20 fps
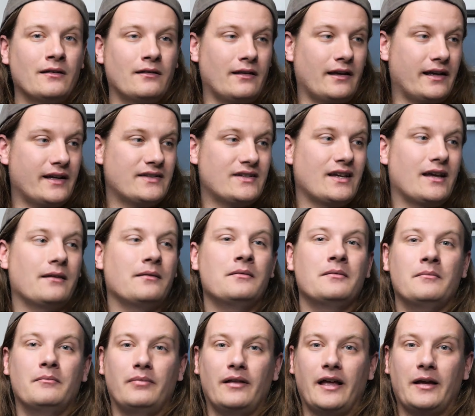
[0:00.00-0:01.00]
Like I said,
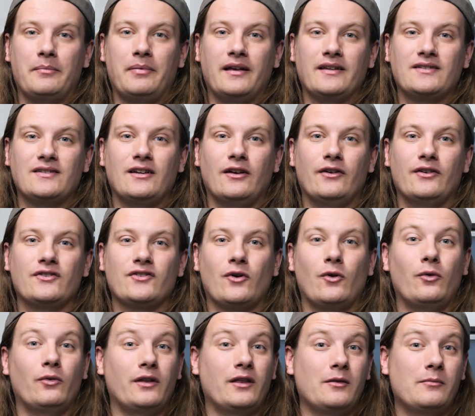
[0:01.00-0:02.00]
Black Pastel is
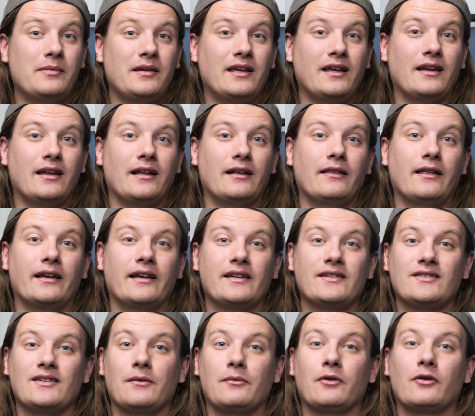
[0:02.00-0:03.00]
only the beginning. Like I
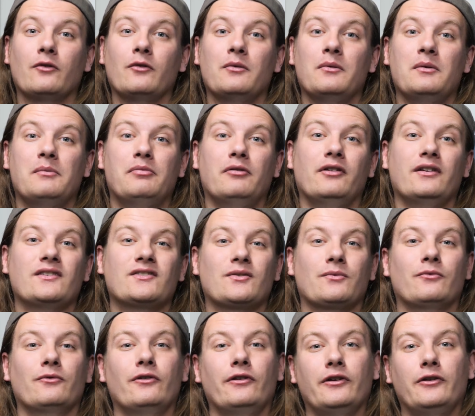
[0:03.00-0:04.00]
said, we're going to be putting
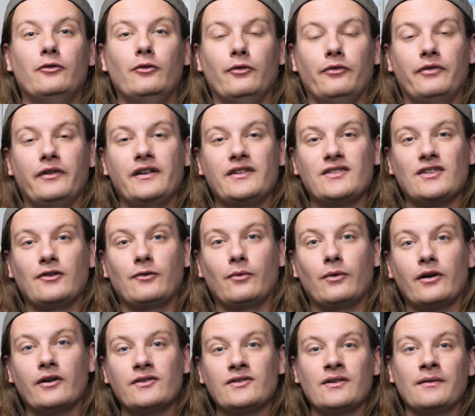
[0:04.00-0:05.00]
some really cool things in the
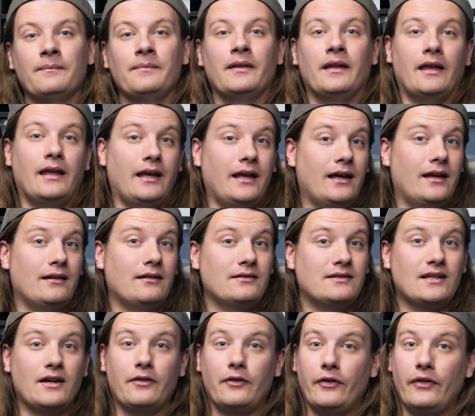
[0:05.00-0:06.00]
works. And
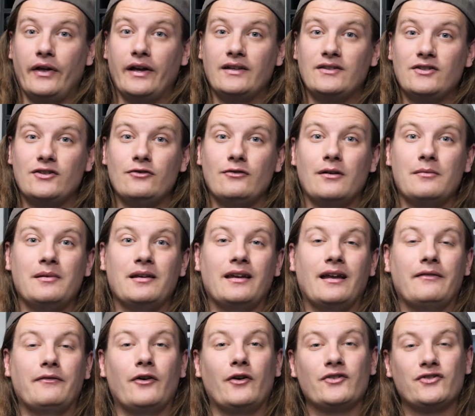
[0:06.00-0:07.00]
down the line too, I mean,
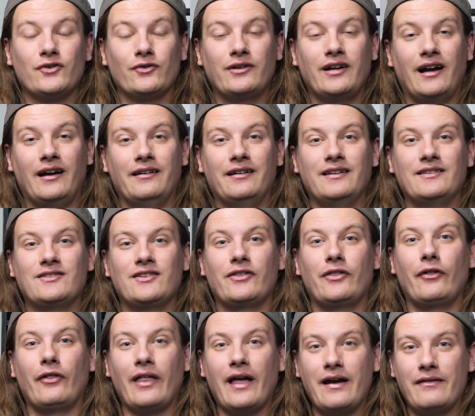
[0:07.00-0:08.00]
I've also gotten into
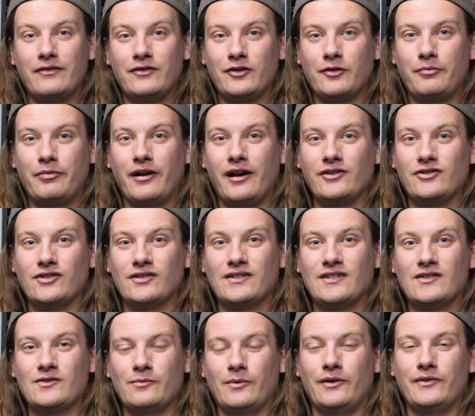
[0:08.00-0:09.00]
the Lavender project
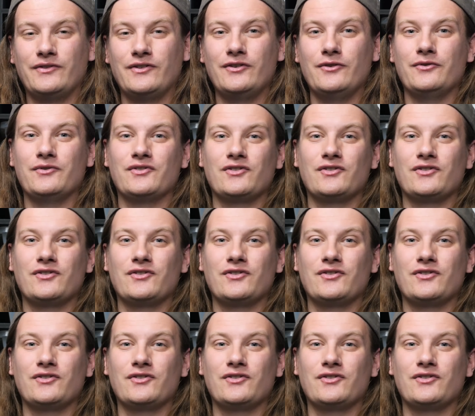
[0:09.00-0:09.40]
as well too.